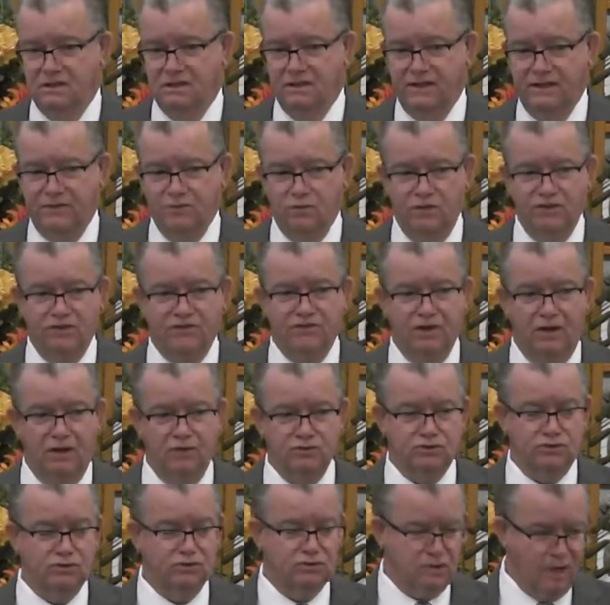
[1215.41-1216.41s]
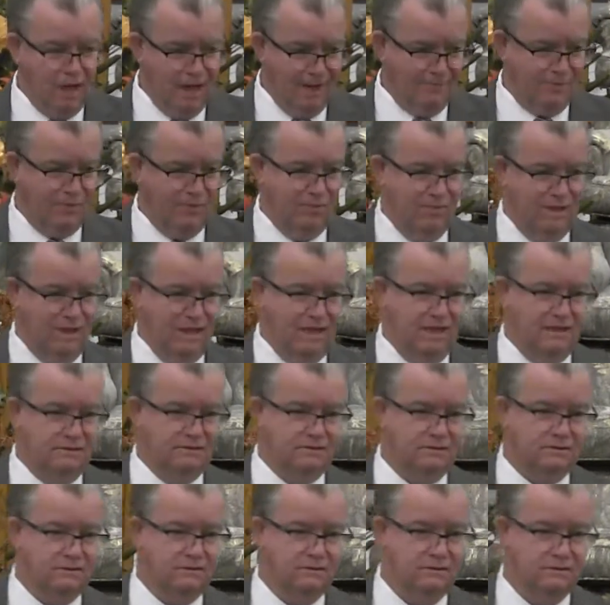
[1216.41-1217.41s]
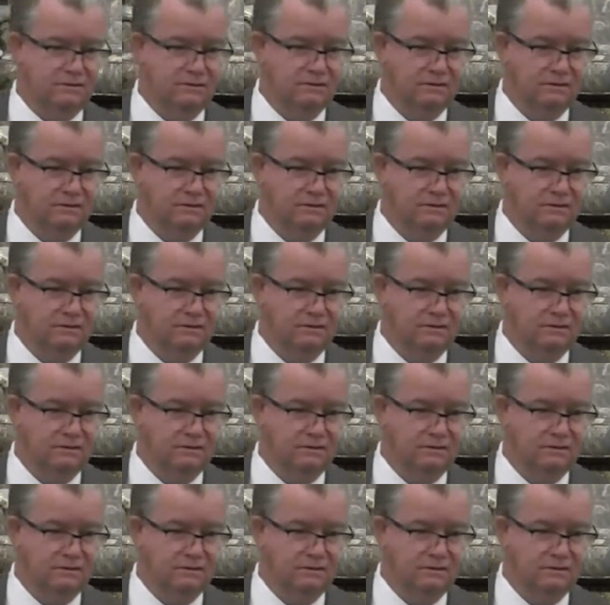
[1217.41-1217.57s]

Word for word: than with those who compromised,